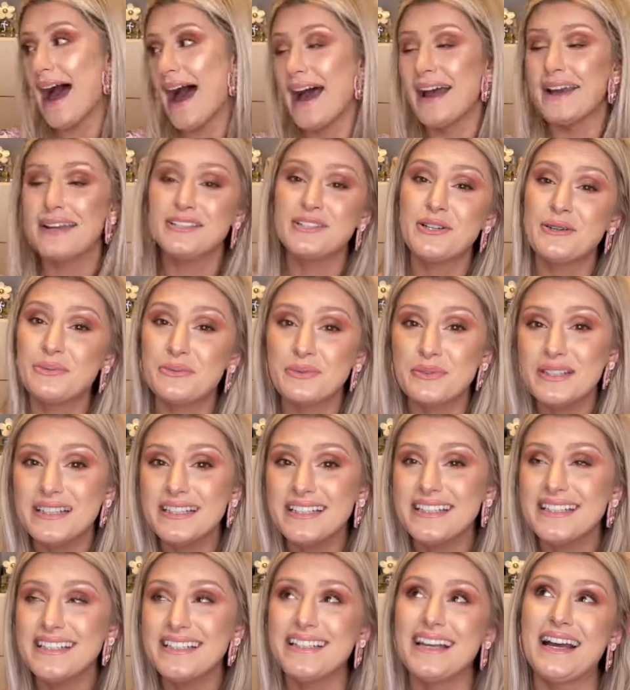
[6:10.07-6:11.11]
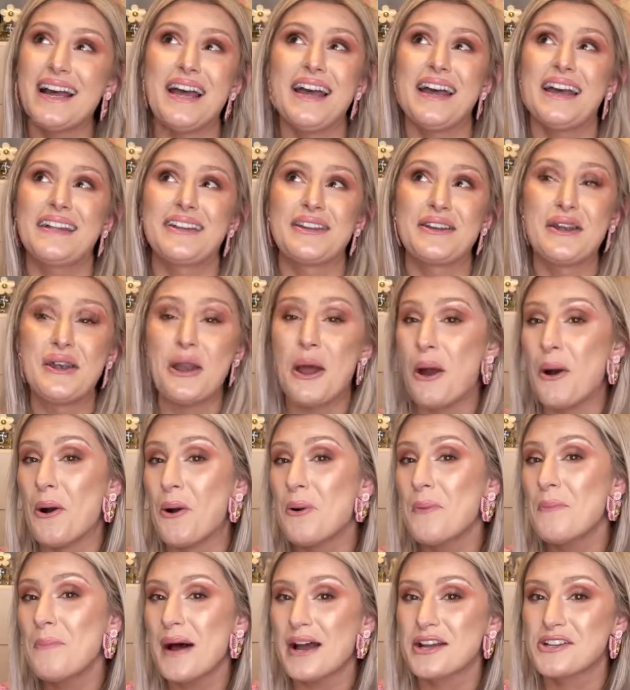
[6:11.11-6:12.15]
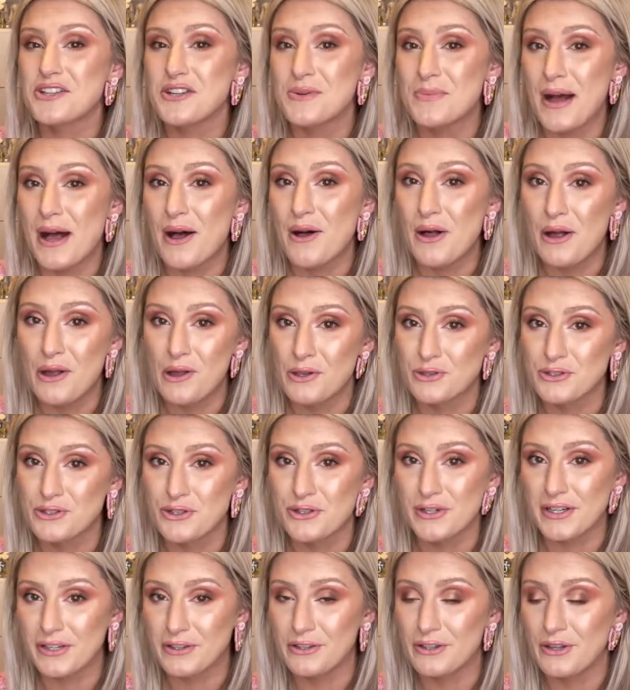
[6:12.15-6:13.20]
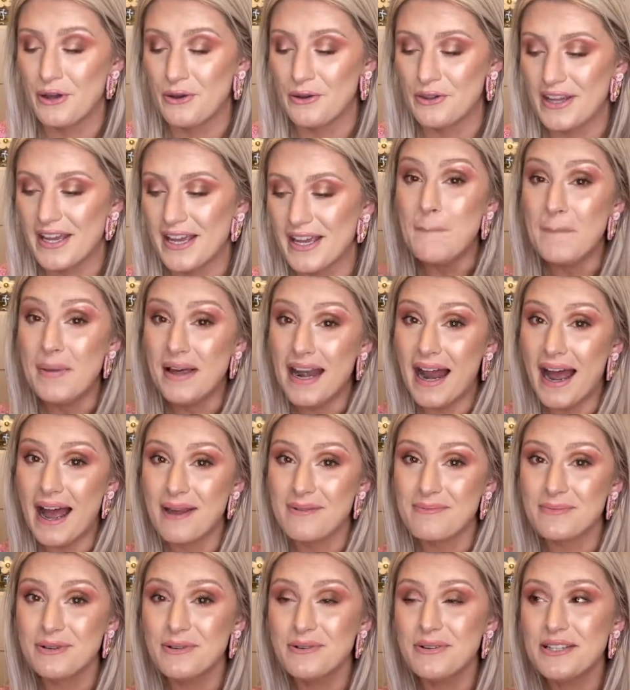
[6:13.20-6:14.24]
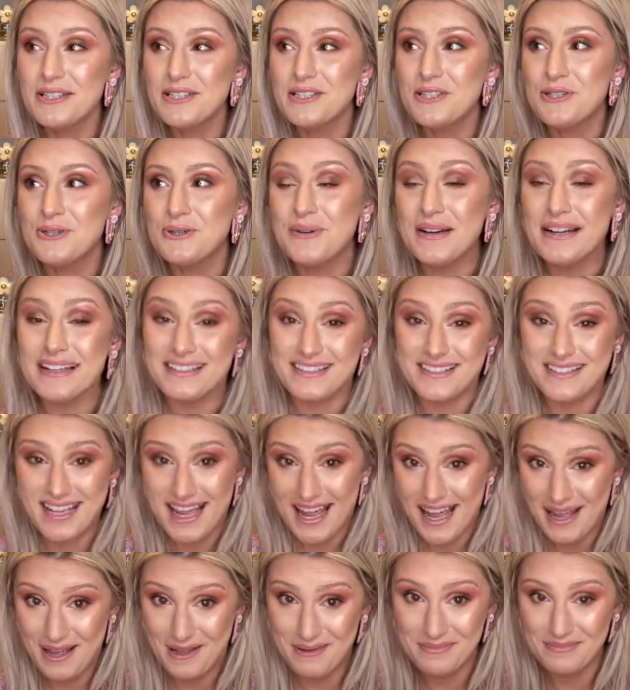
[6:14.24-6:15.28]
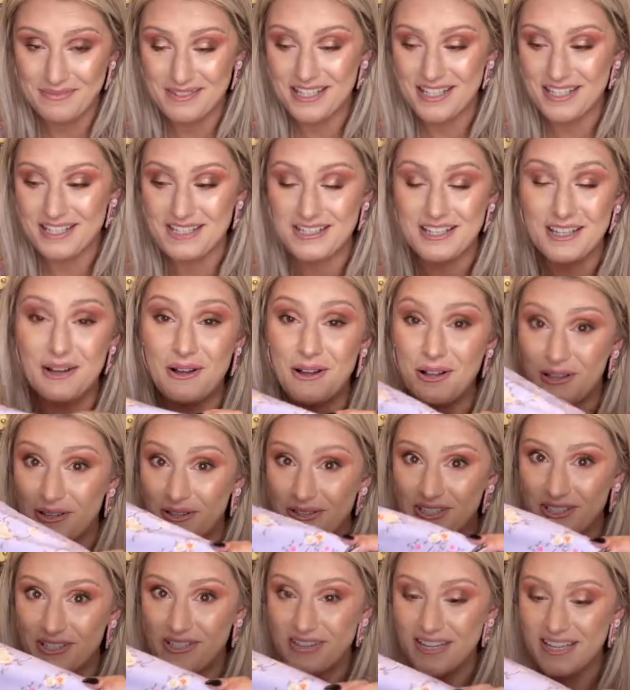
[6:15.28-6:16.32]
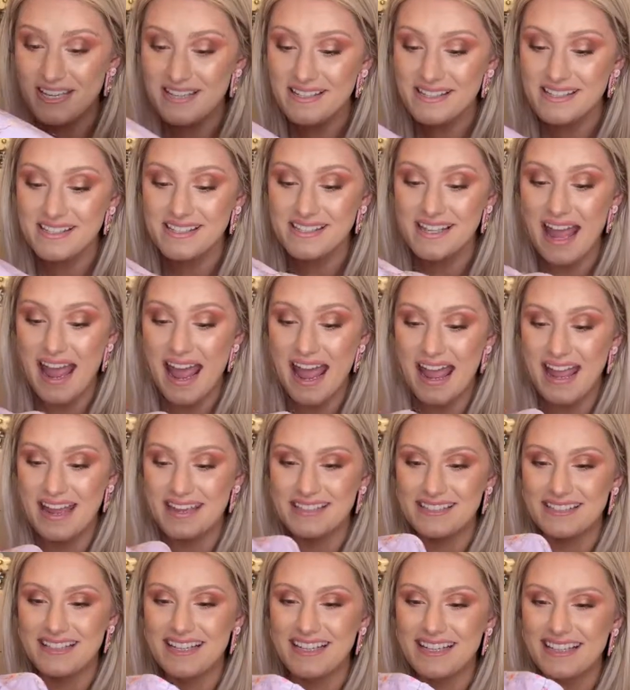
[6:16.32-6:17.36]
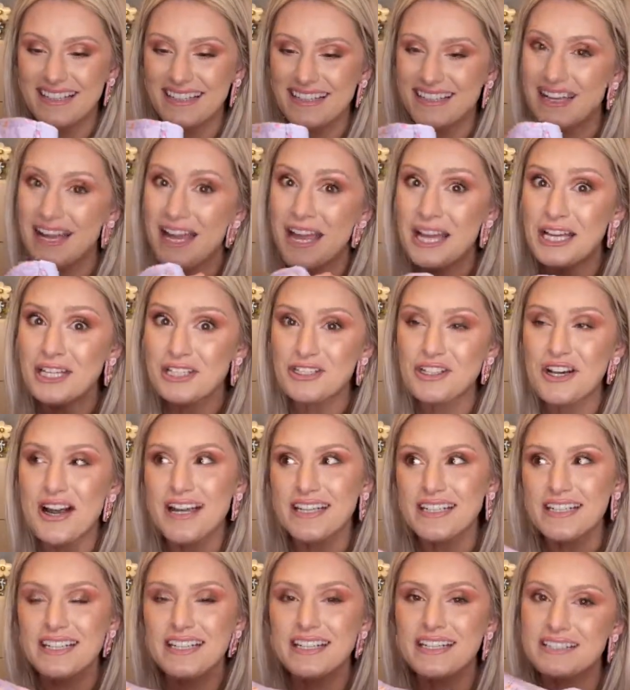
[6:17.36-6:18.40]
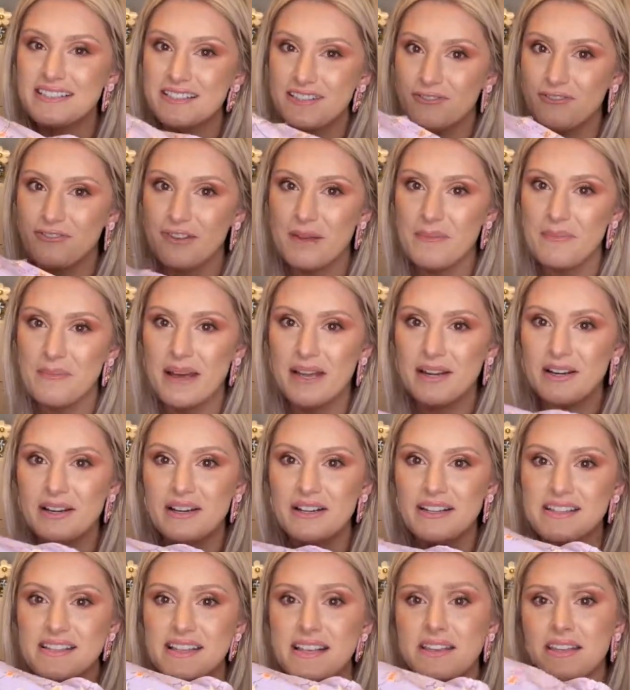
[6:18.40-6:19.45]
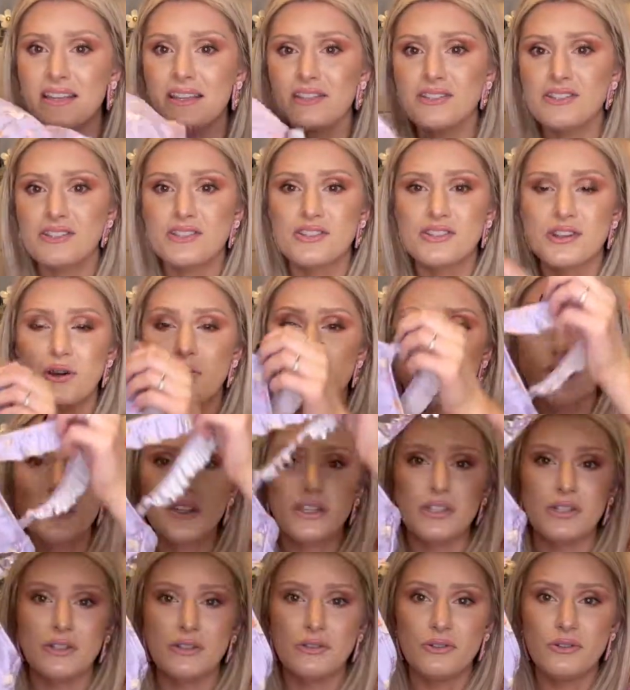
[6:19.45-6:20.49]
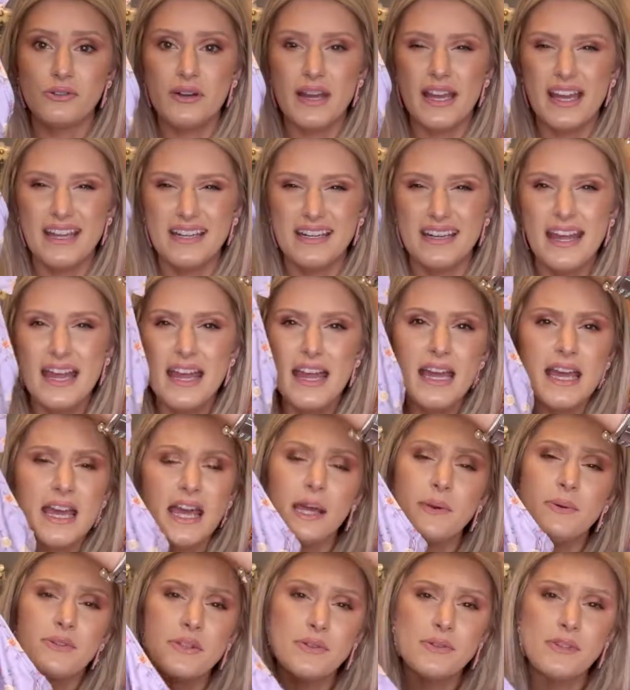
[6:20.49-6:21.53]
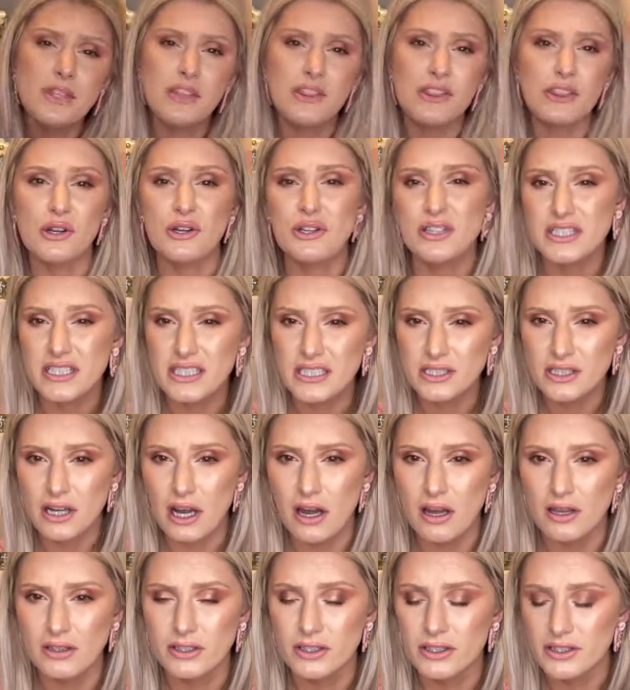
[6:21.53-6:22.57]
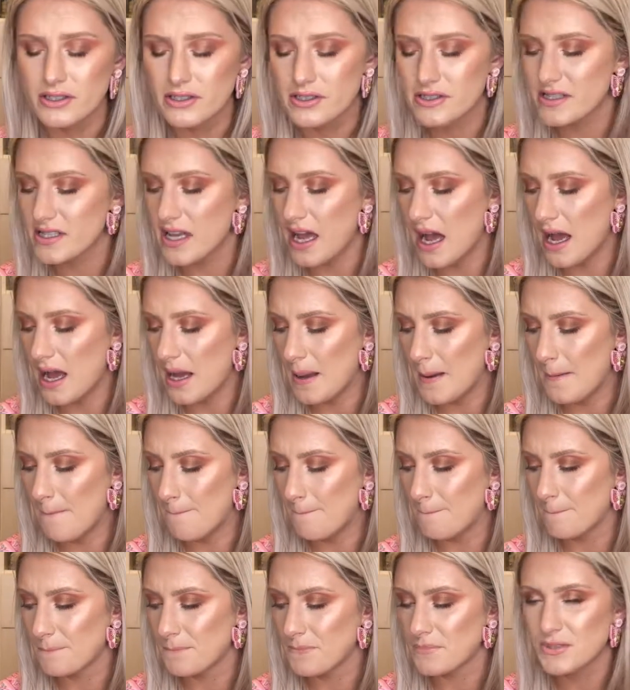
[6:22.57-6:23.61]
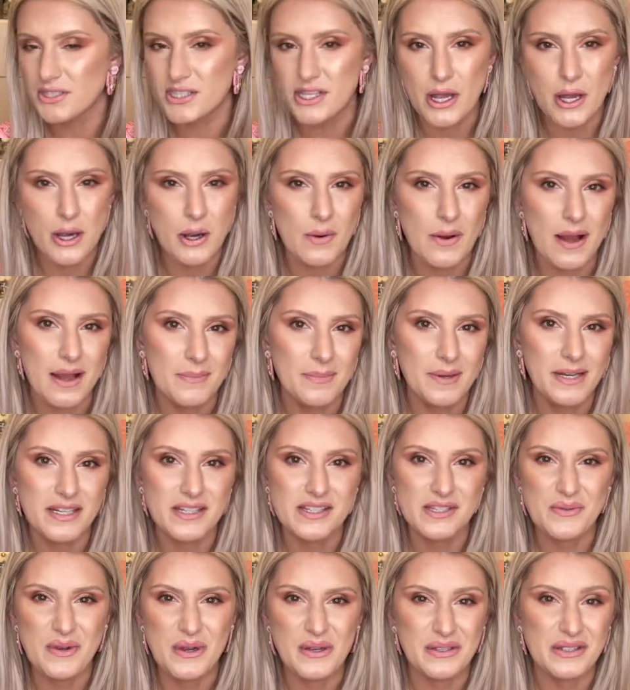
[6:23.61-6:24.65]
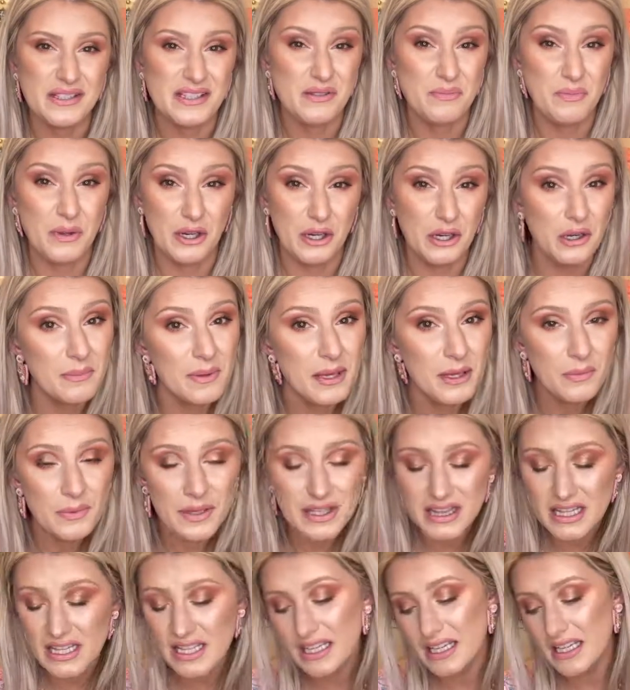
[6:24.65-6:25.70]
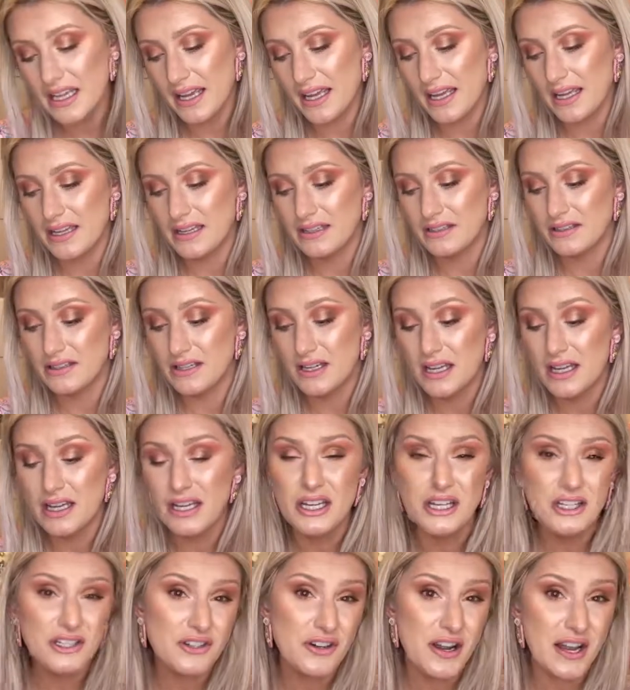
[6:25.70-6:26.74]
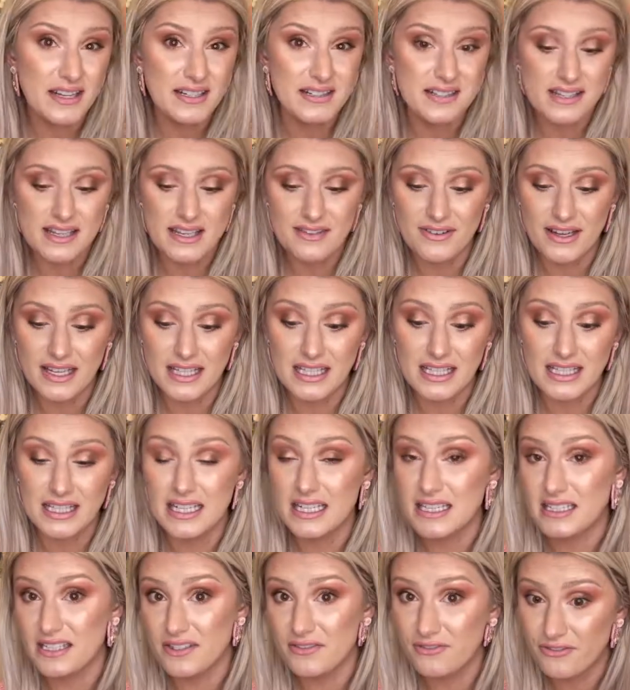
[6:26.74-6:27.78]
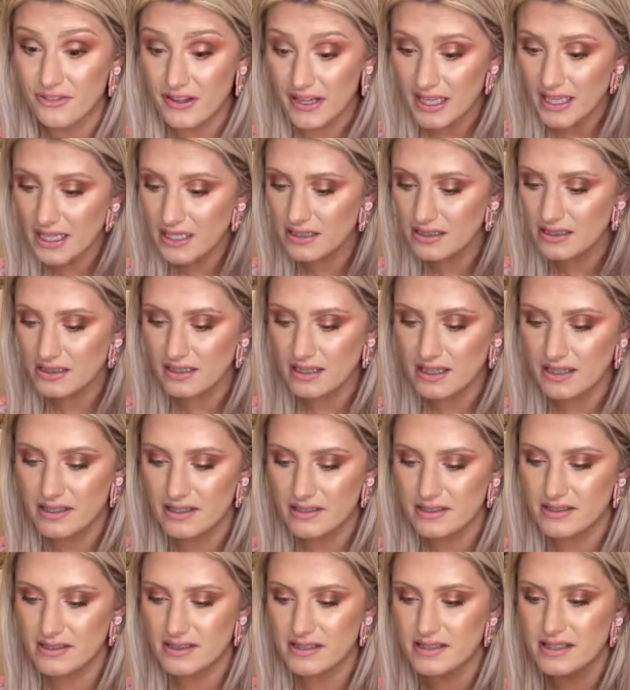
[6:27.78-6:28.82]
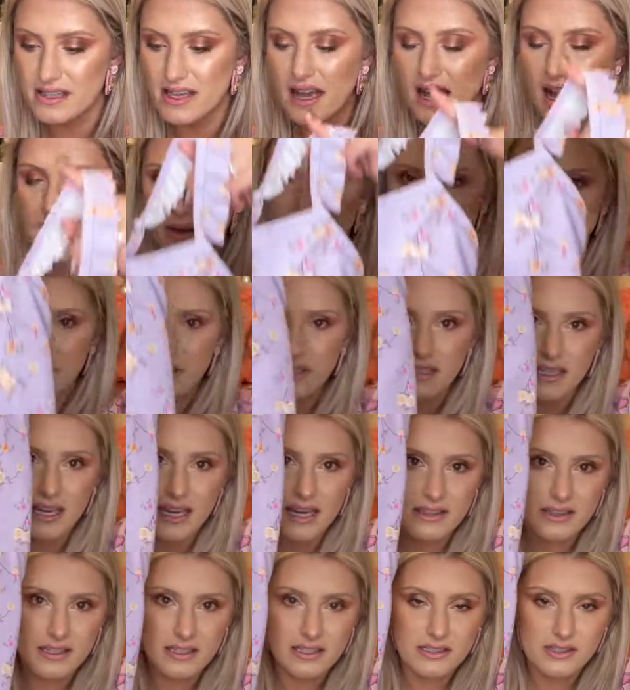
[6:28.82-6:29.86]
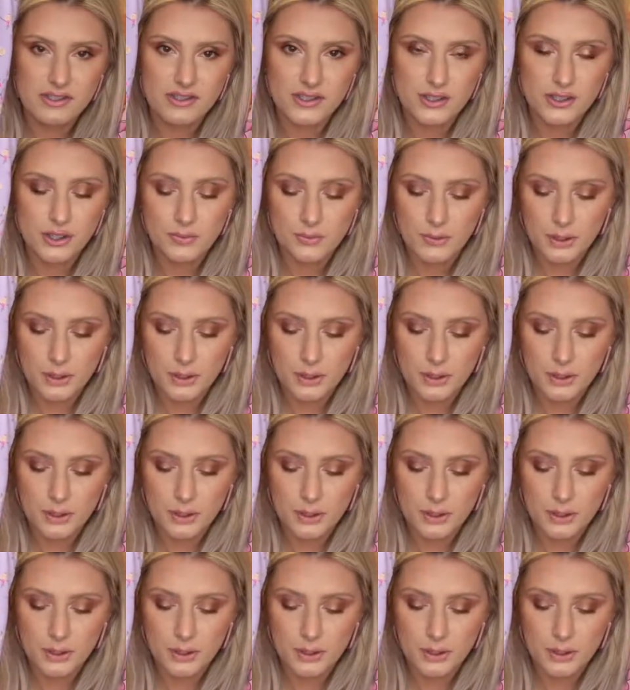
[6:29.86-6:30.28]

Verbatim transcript: I don't really know much about altering clothing, but I'm going to attempt to alter this and try to get it to fit better because I think it's so cute, and it was only $13, so I might as well experiment with it and try to see if I can get it to fit because I think it's super